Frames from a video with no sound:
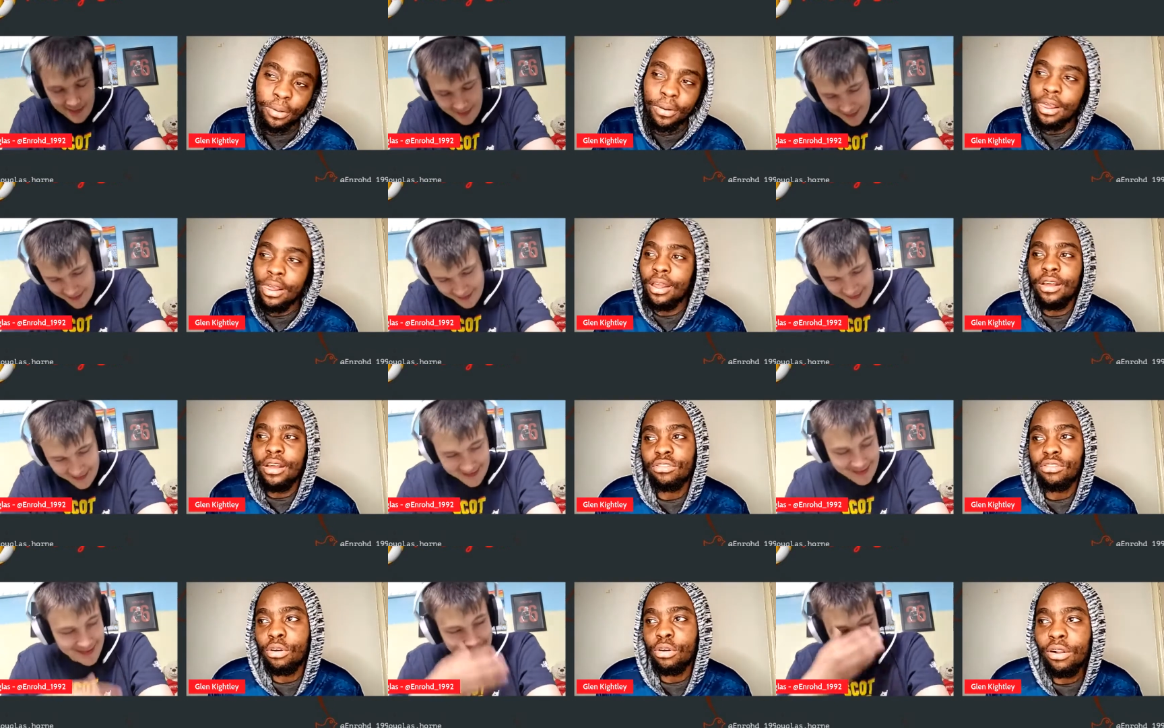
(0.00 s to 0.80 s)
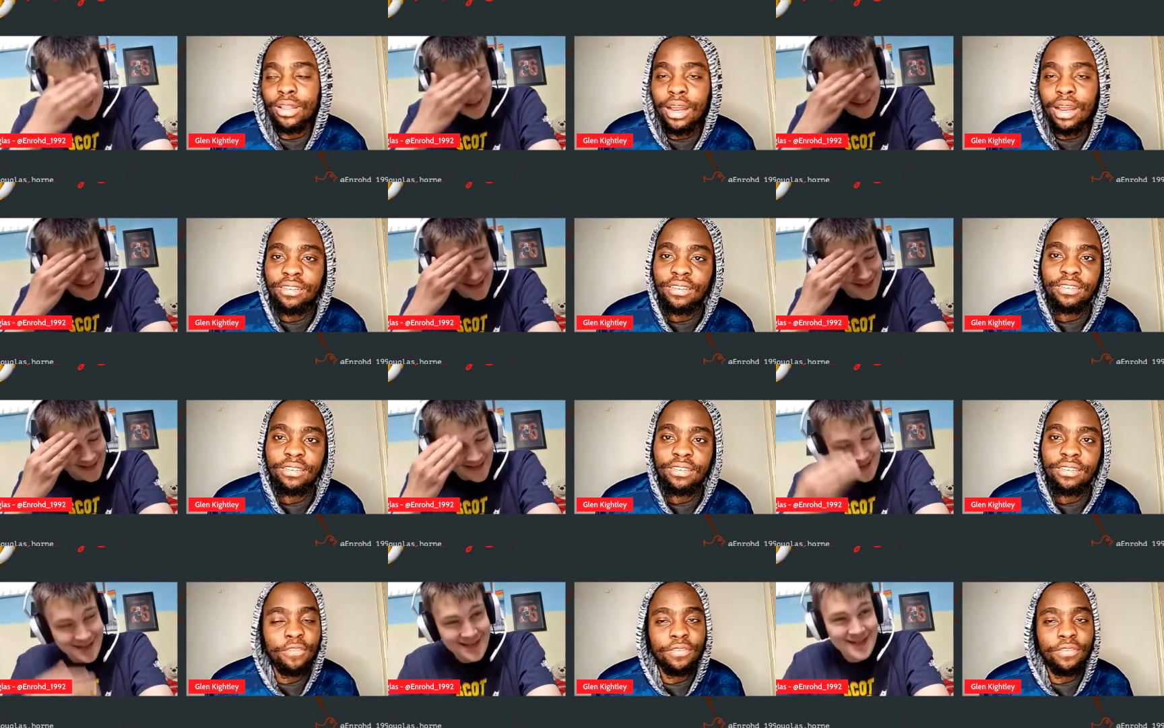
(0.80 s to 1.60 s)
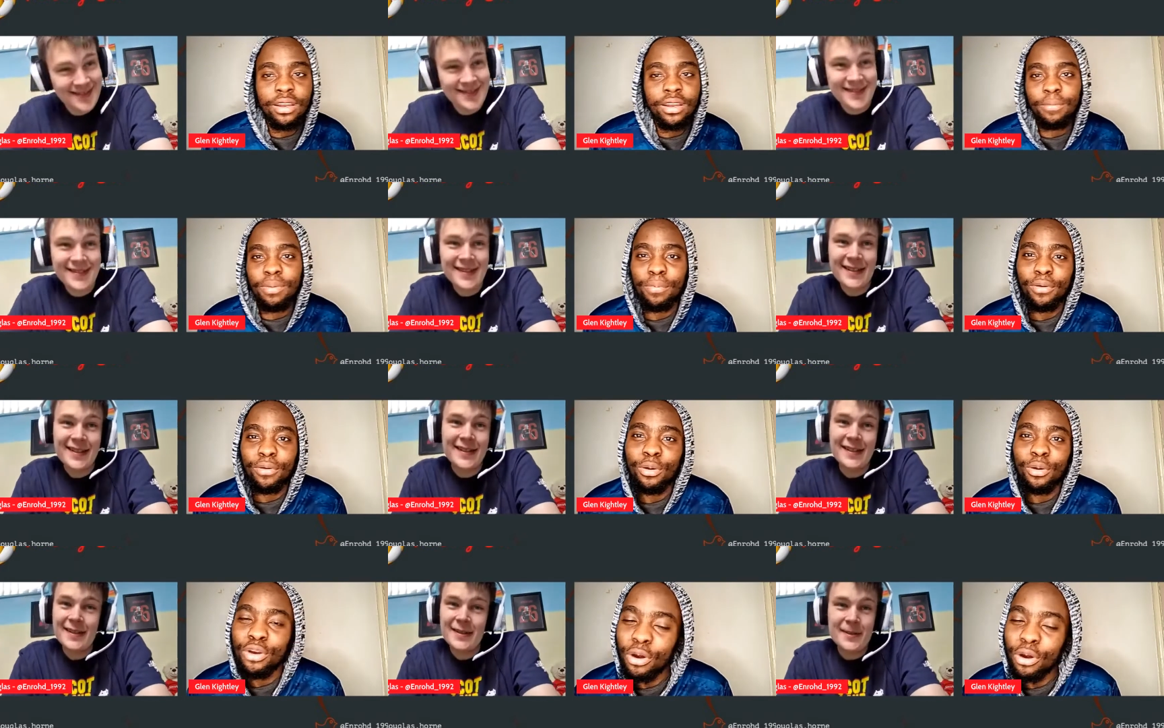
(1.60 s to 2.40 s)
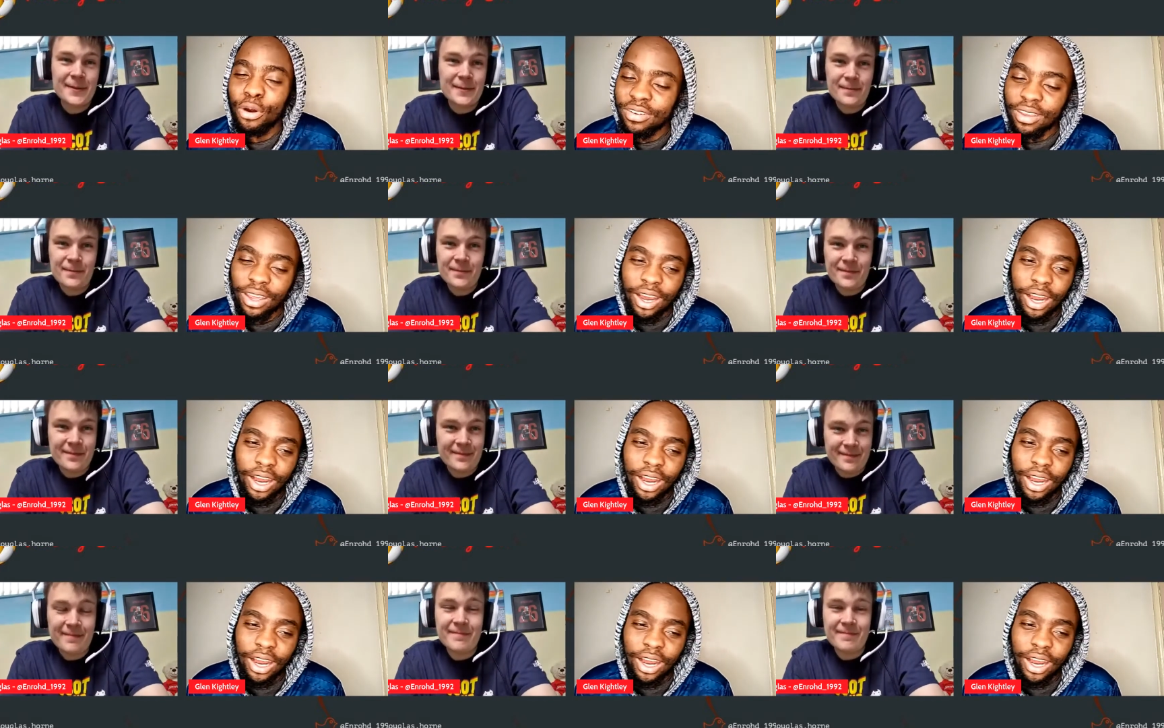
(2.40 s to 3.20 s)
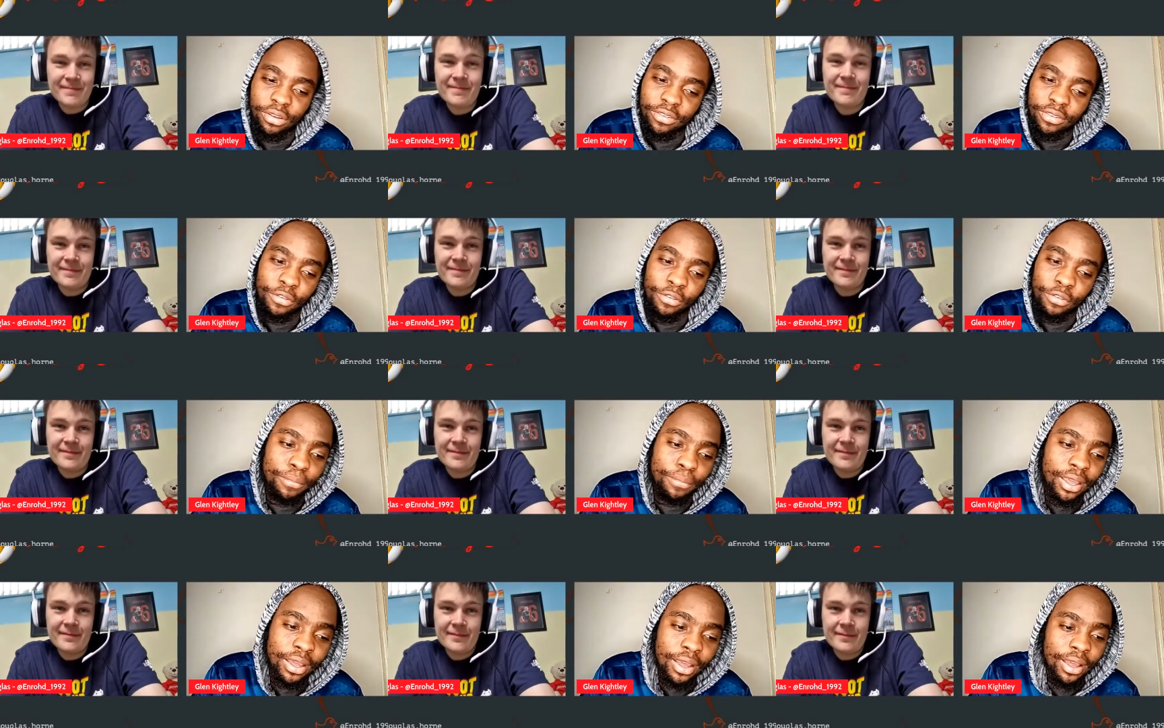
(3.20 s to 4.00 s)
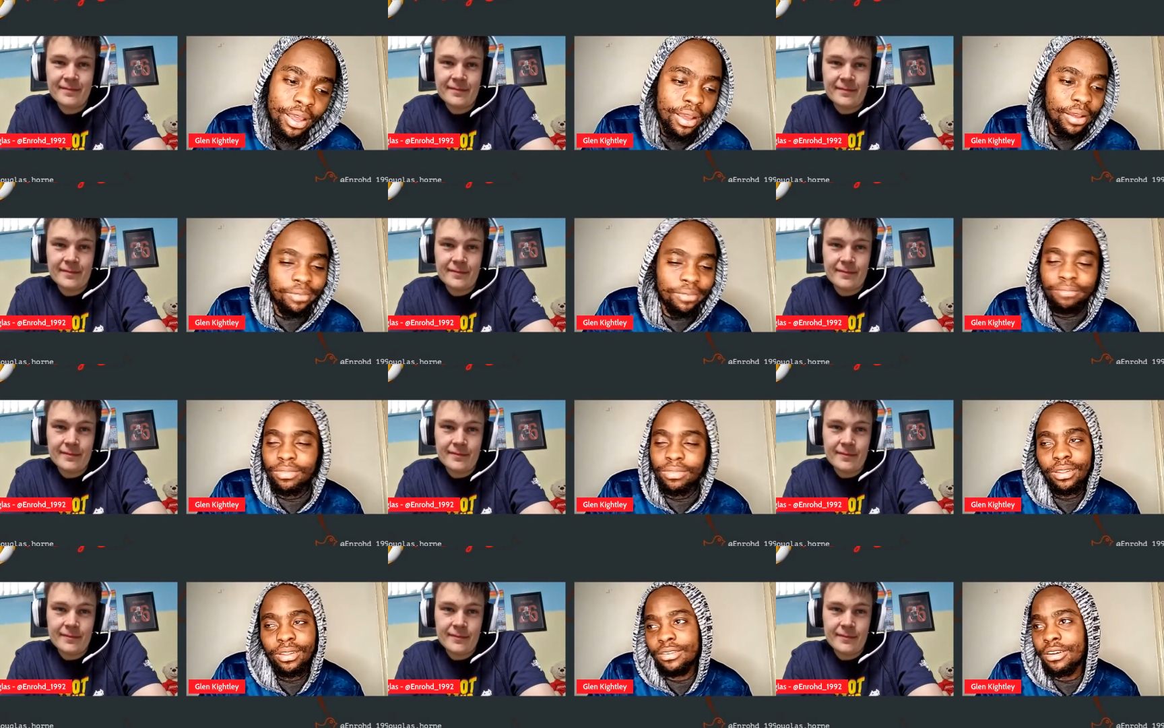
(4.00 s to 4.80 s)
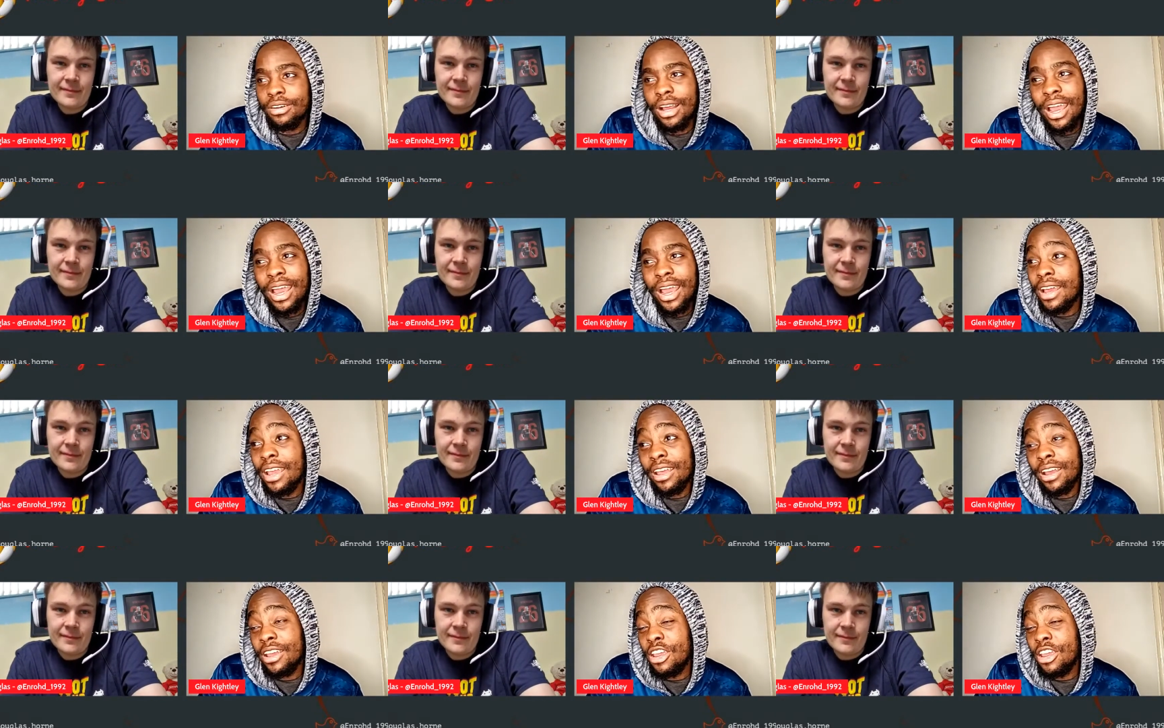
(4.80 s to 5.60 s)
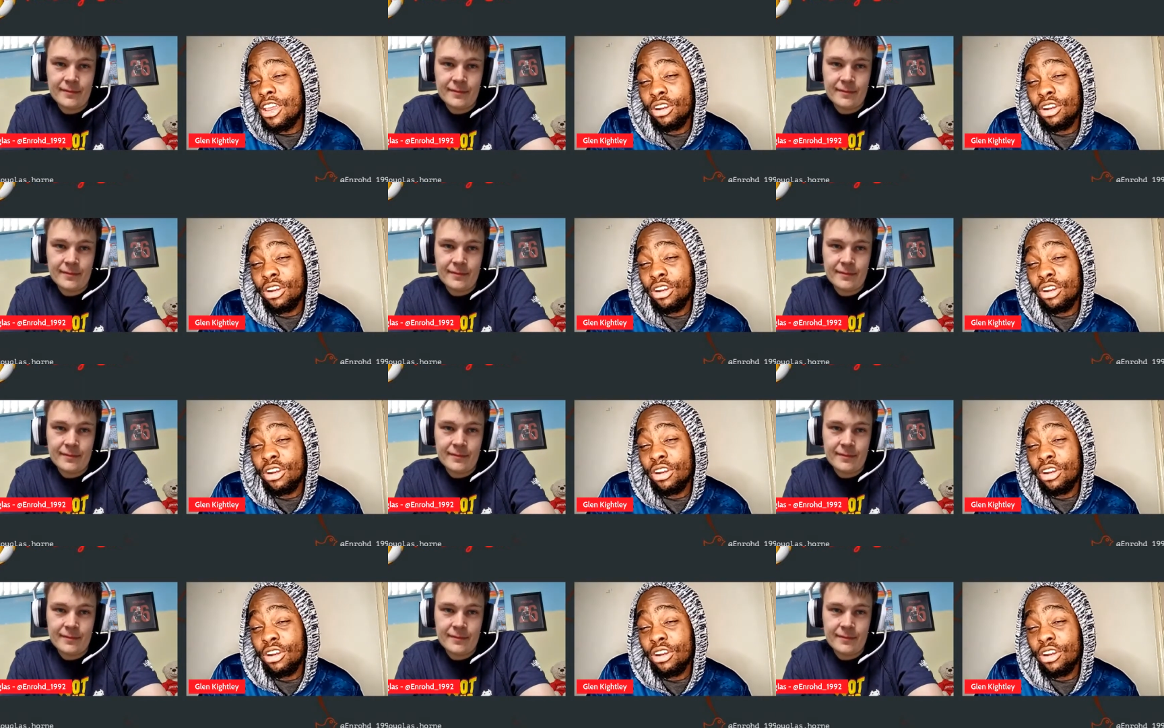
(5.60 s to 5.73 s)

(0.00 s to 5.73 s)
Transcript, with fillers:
Speaker 1: So all that is definitely people who don't care at all. So for me, I, I usually